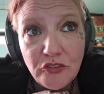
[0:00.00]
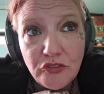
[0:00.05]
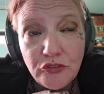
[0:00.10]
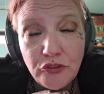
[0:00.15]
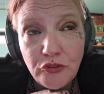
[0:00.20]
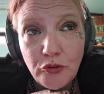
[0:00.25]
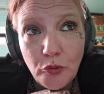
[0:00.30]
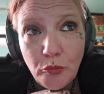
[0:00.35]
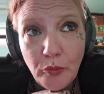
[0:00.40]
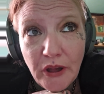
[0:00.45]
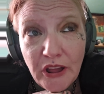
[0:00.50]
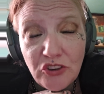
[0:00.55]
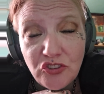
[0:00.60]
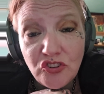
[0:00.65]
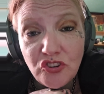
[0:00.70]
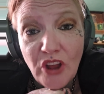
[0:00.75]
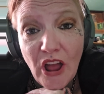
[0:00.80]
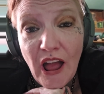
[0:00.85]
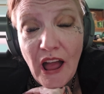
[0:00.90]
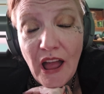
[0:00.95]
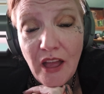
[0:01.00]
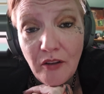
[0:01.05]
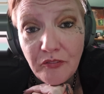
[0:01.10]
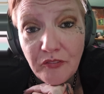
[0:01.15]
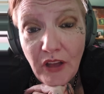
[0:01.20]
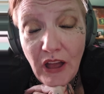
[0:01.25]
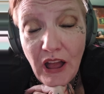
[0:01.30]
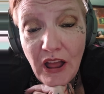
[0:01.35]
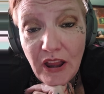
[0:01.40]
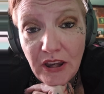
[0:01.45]
To which I
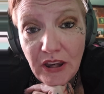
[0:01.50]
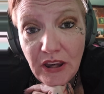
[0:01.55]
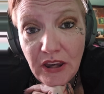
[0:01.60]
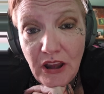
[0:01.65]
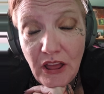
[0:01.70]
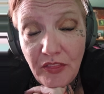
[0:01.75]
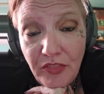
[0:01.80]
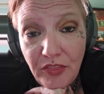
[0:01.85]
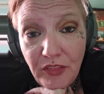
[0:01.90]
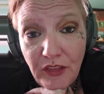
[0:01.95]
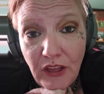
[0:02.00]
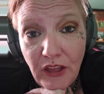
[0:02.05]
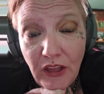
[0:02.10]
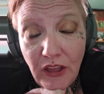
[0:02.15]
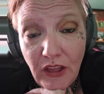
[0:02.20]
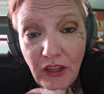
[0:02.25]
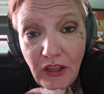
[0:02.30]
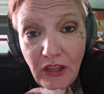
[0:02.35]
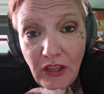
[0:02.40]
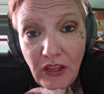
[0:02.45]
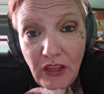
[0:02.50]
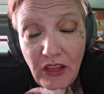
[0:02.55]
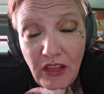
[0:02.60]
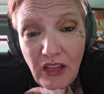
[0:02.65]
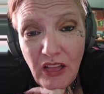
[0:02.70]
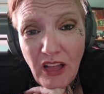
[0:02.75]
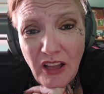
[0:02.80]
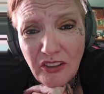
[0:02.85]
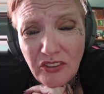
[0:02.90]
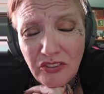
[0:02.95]
have gotten nothing
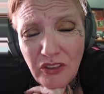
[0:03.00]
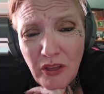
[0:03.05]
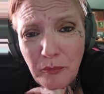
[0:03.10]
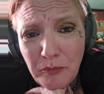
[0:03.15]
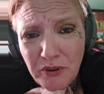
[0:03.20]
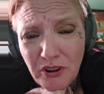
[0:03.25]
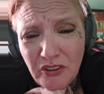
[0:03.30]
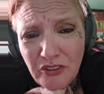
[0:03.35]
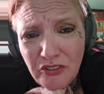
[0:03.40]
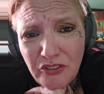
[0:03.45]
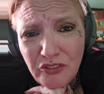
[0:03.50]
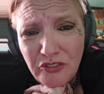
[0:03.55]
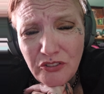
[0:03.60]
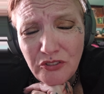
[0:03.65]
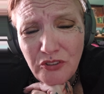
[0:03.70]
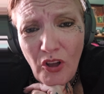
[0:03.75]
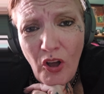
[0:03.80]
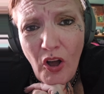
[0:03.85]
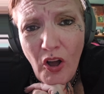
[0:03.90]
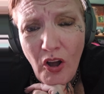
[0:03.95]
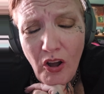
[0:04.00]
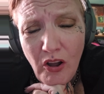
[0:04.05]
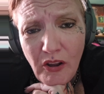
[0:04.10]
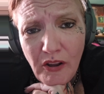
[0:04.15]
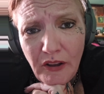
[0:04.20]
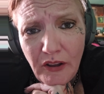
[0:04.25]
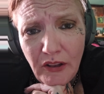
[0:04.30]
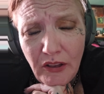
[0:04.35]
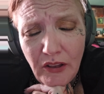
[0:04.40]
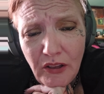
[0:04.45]
except a
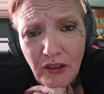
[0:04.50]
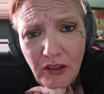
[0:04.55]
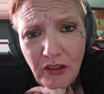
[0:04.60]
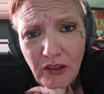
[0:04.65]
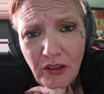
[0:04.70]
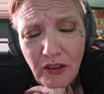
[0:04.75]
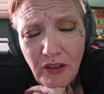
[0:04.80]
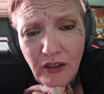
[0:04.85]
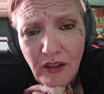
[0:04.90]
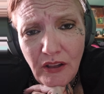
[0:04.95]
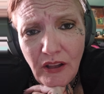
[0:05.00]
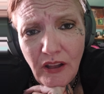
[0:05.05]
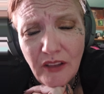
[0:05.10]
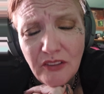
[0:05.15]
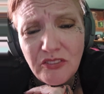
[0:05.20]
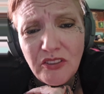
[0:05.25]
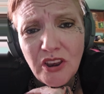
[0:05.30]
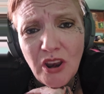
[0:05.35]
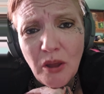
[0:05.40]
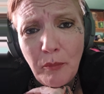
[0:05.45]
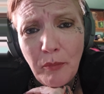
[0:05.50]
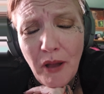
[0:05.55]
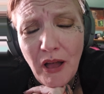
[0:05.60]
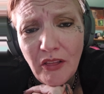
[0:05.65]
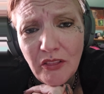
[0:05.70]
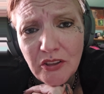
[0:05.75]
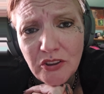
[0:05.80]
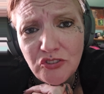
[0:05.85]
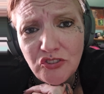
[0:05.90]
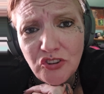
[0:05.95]
song as an
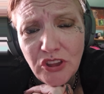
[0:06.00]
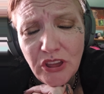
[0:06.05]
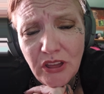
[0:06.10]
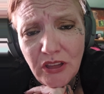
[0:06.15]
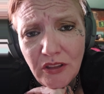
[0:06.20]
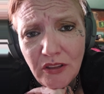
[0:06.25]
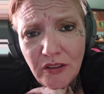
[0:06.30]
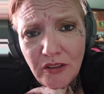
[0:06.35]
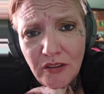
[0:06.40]
apology.